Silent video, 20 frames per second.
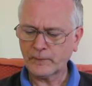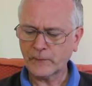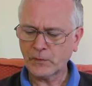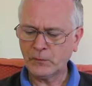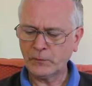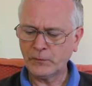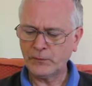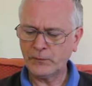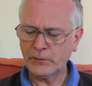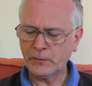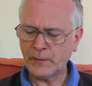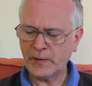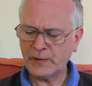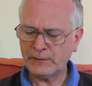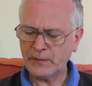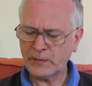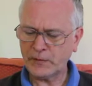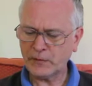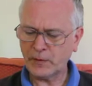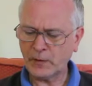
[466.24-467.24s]
Wonder where
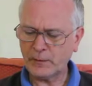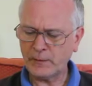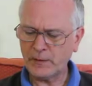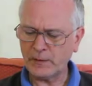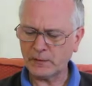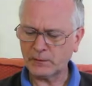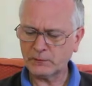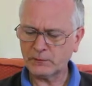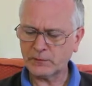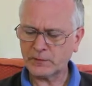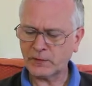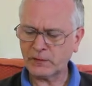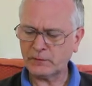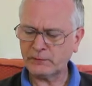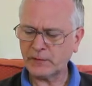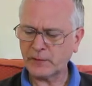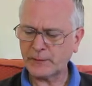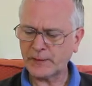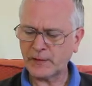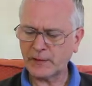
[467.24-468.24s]
he's going, said a
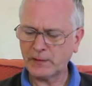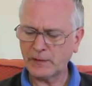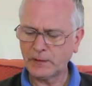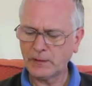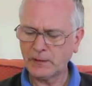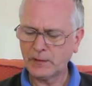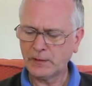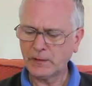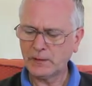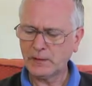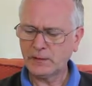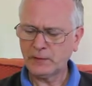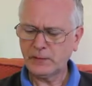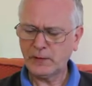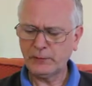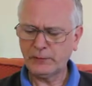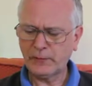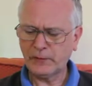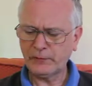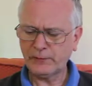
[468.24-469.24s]
rabbit. He
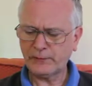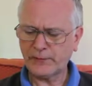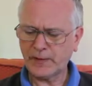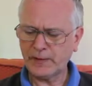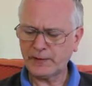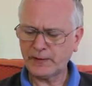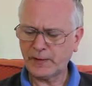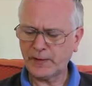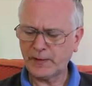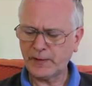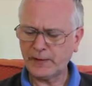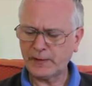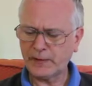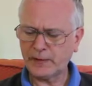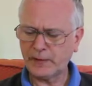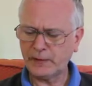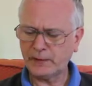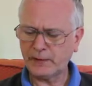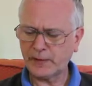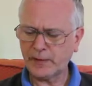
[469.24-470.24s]
won't find the High
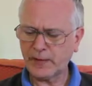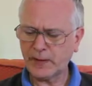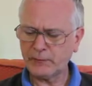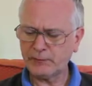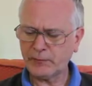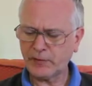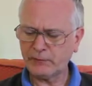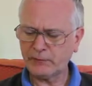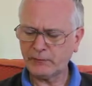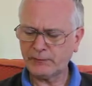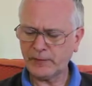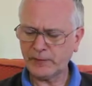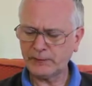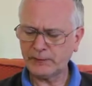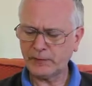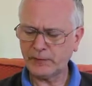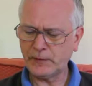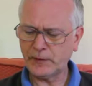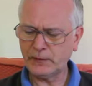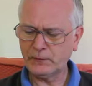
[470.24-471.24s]
King at Cair Paravel,
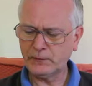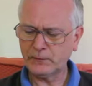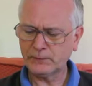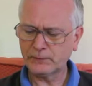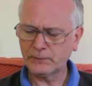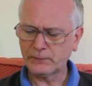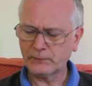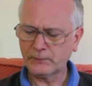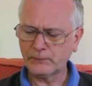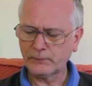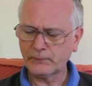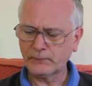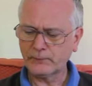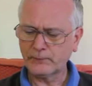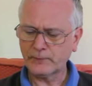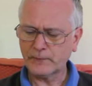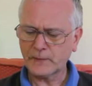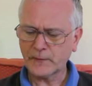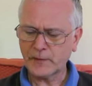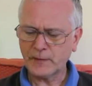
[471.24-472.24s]
you know.
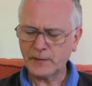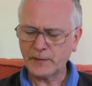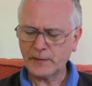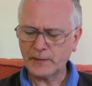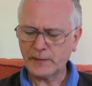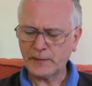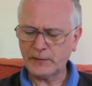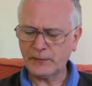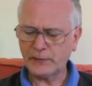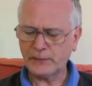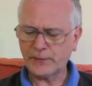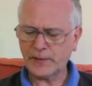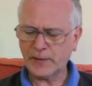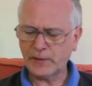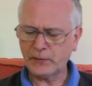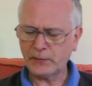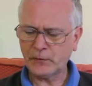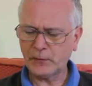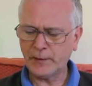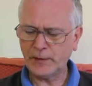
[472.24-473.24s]
He'll
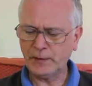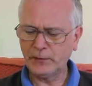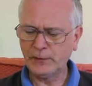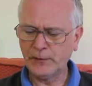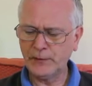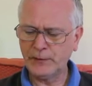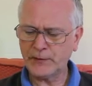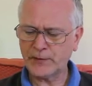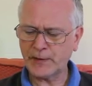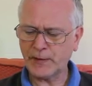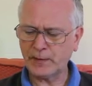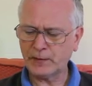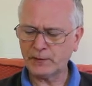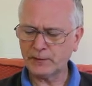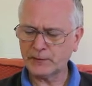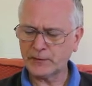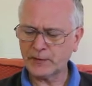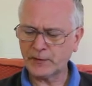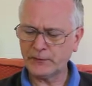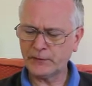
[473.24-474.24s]
find Queen Lucy,
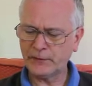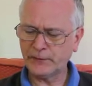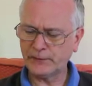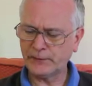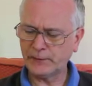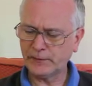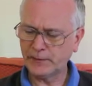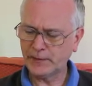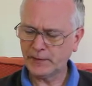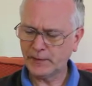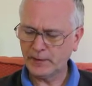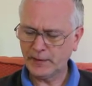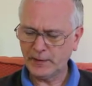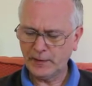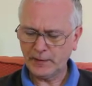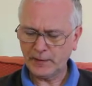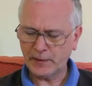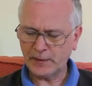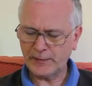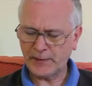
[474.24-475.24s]
said Duffel.
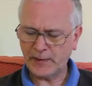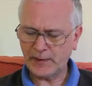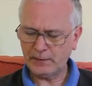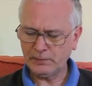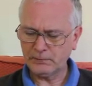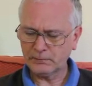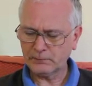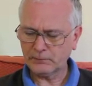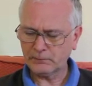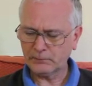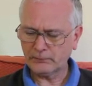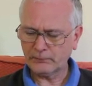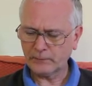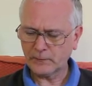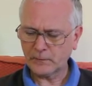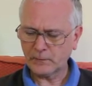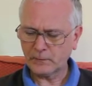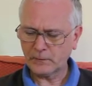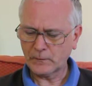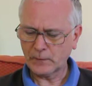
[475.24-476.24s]
And then,
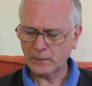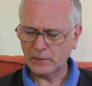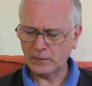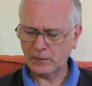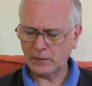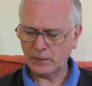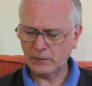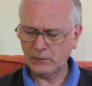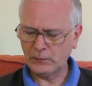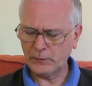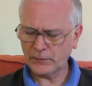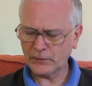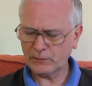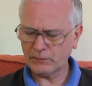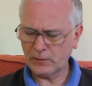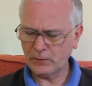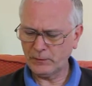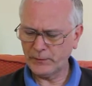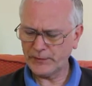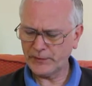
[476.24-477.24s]
hello, what's
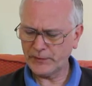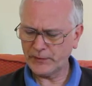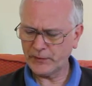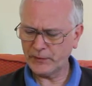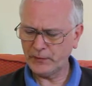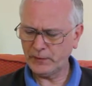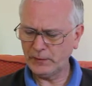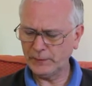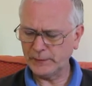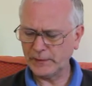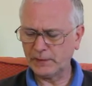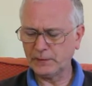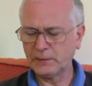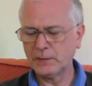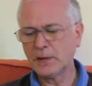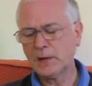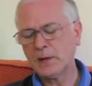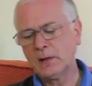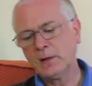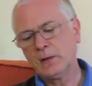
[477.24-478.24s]
wrong with this human?
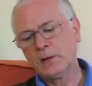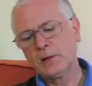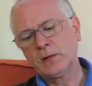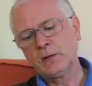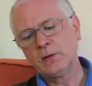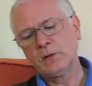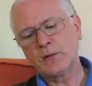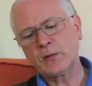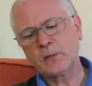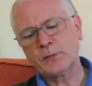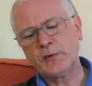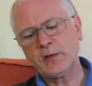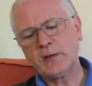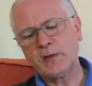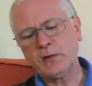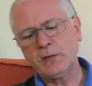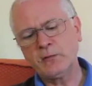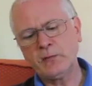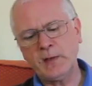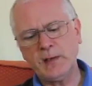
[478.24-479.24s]
Looks pretty
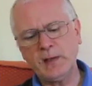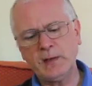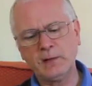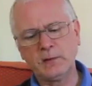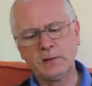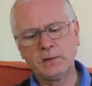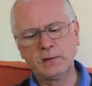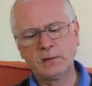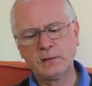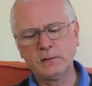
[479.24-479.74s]
green.